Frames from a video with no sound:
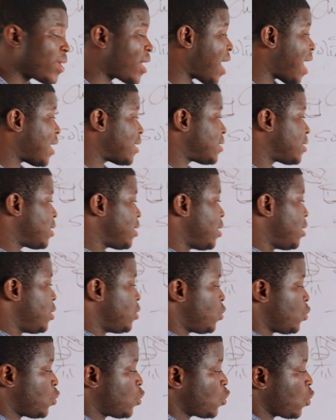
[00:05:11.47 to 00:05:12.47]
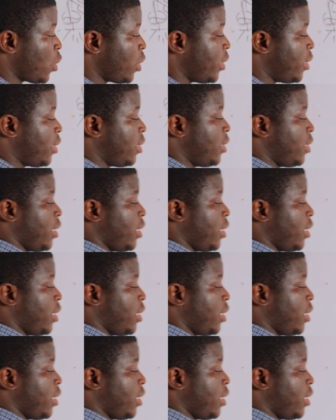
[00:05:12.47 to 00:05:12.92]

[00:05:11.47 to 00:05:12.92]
gas to solid.